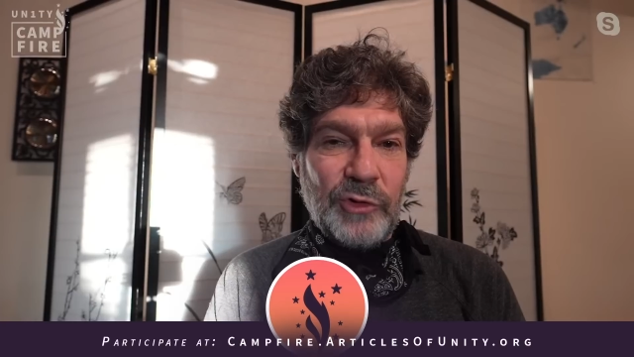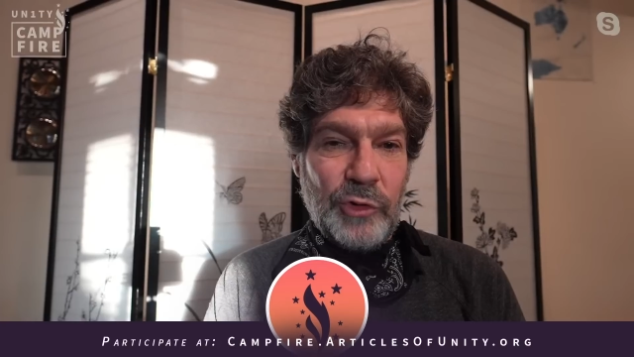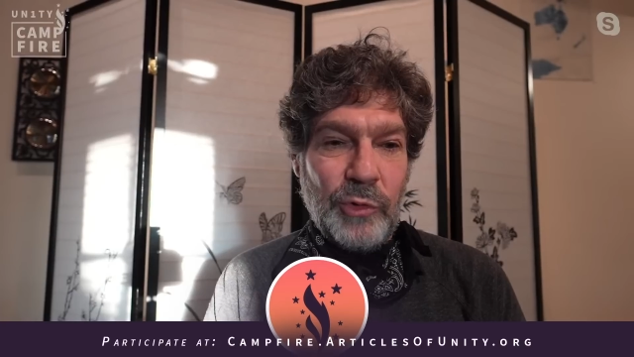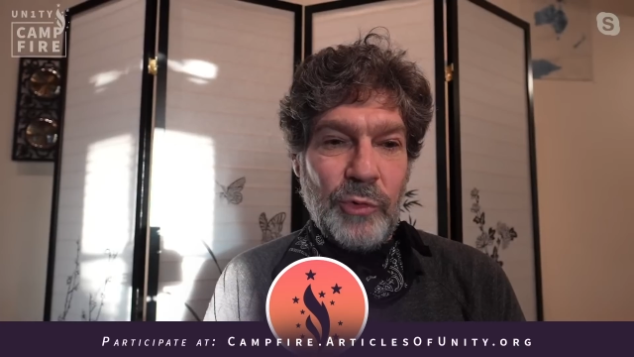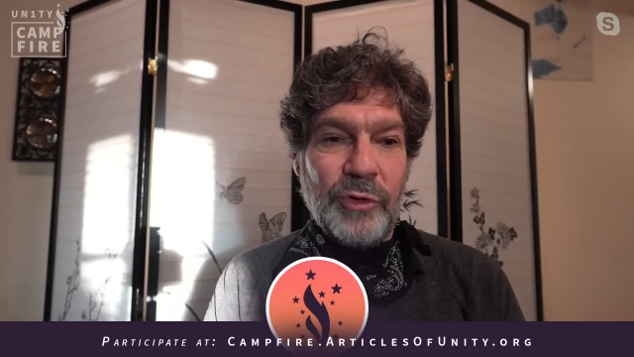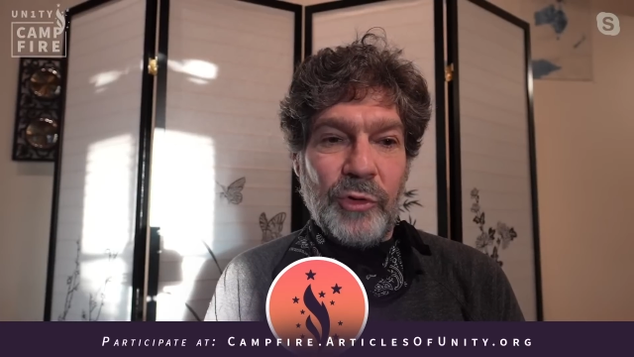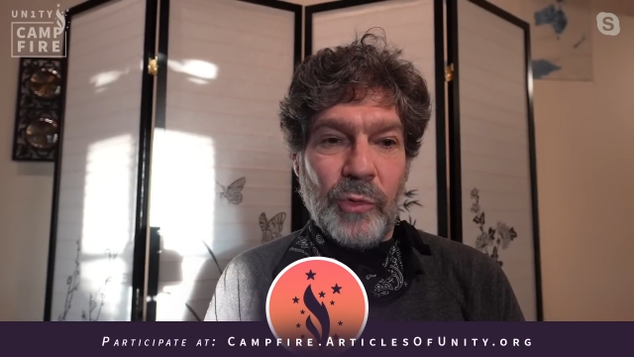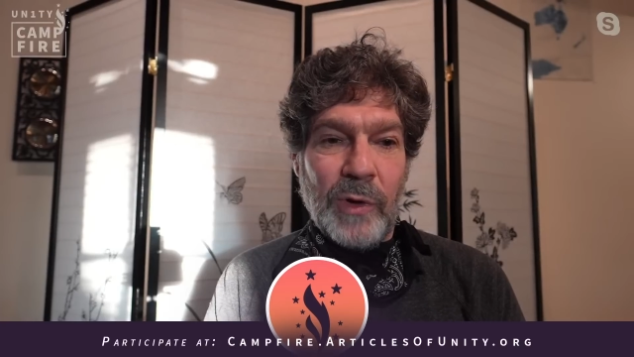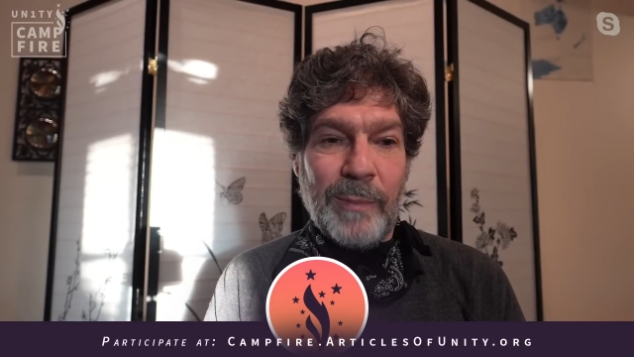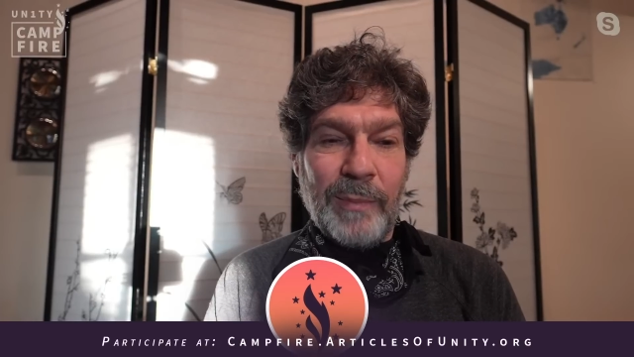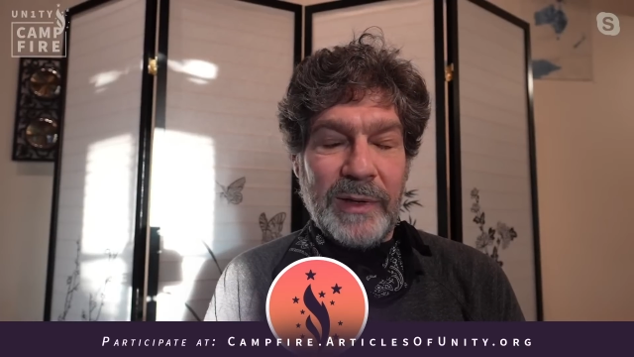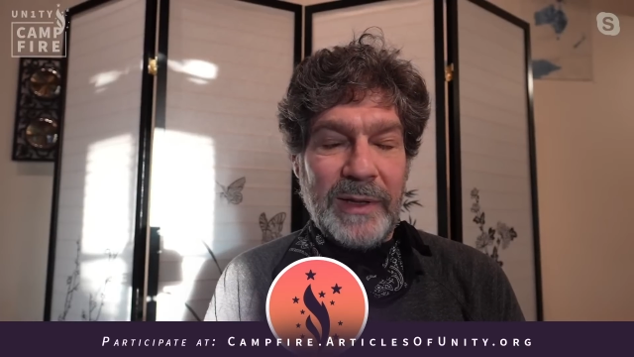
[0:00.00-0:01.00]
to the
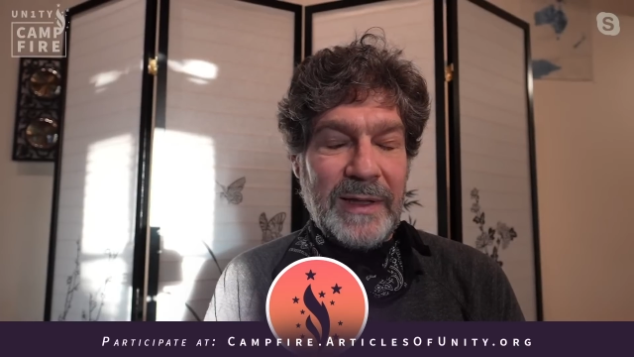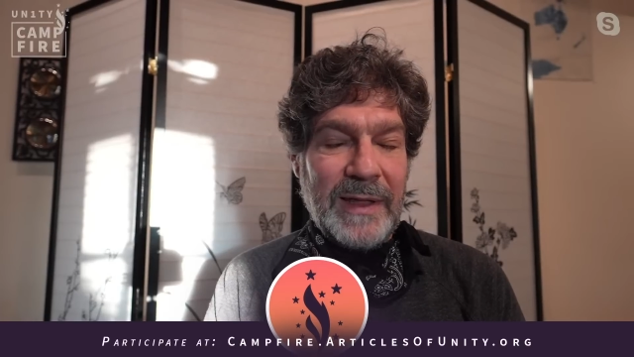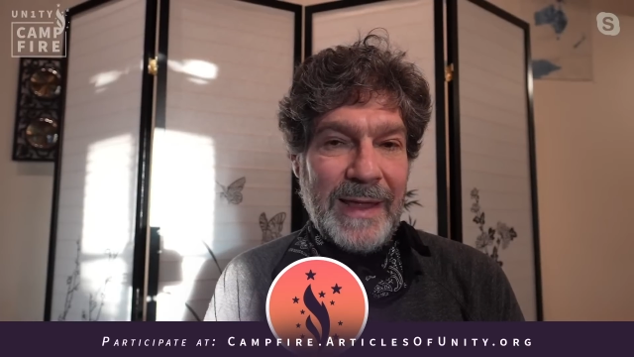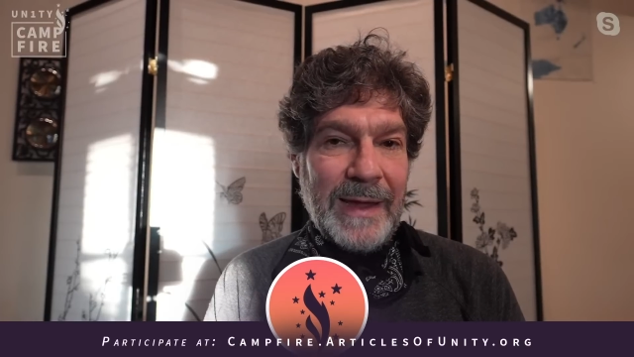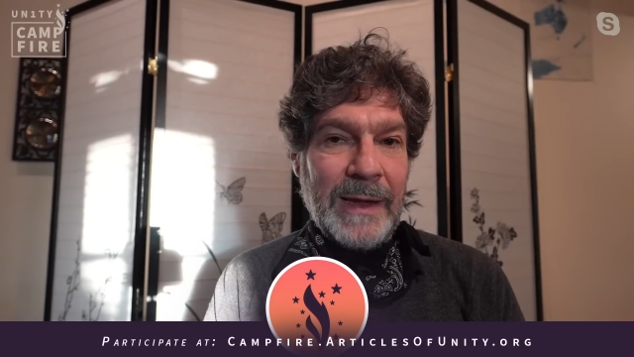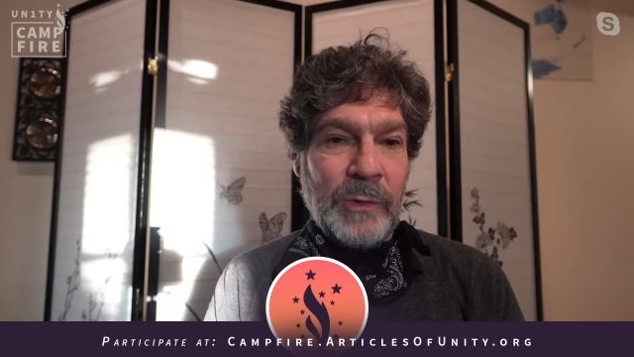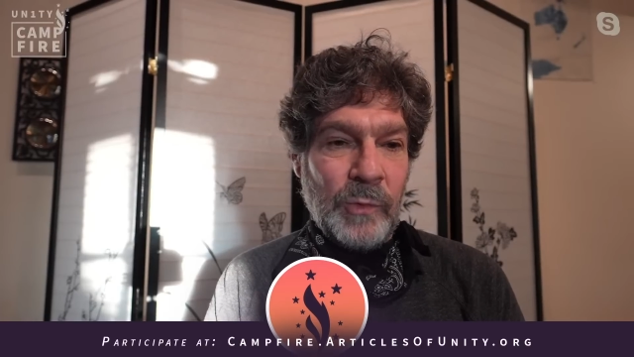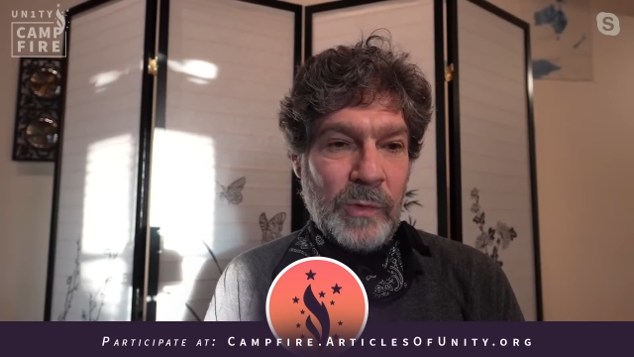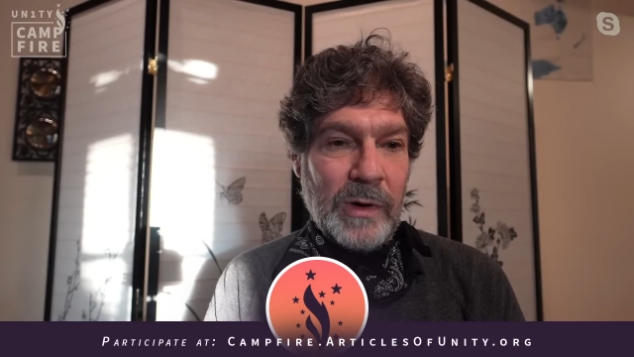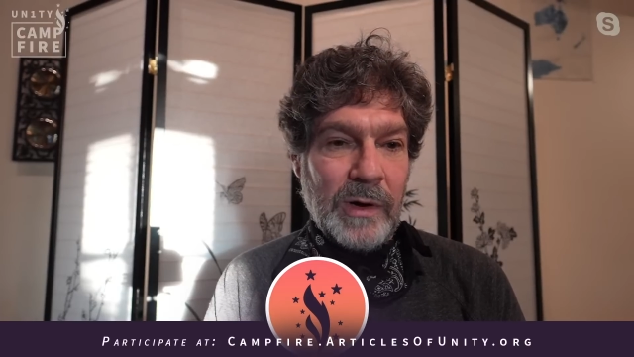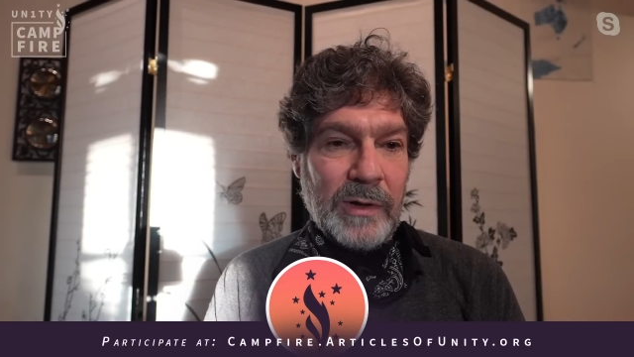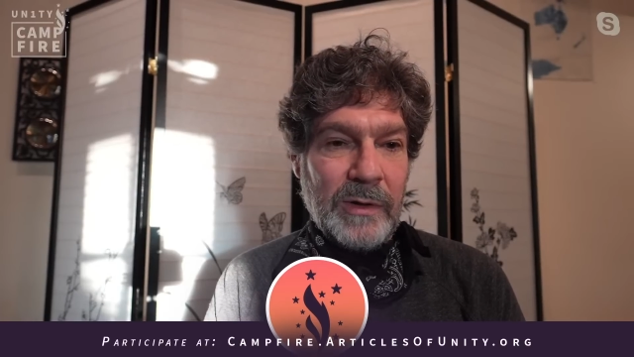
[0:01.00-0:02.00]
duopoly can
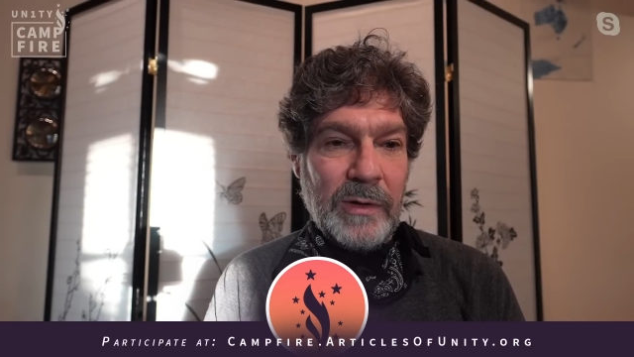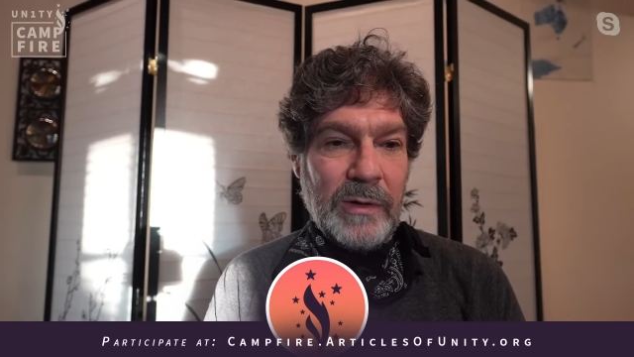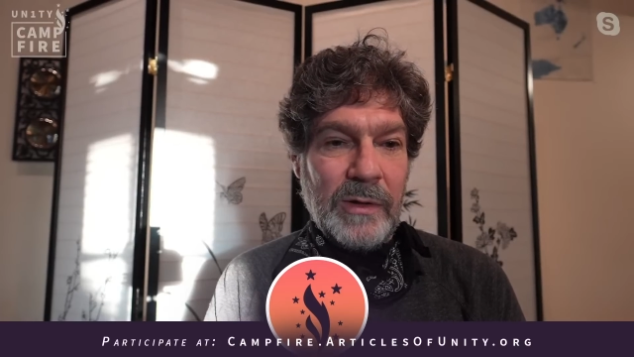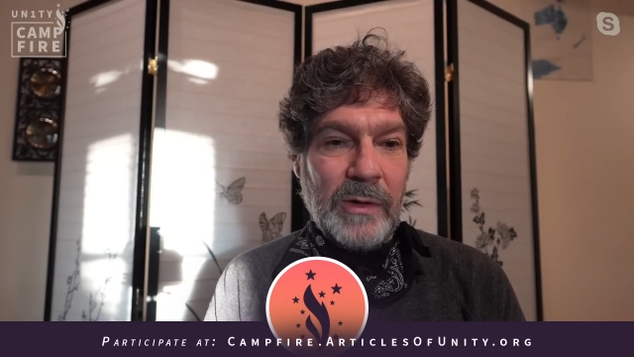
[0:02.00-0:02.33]
work.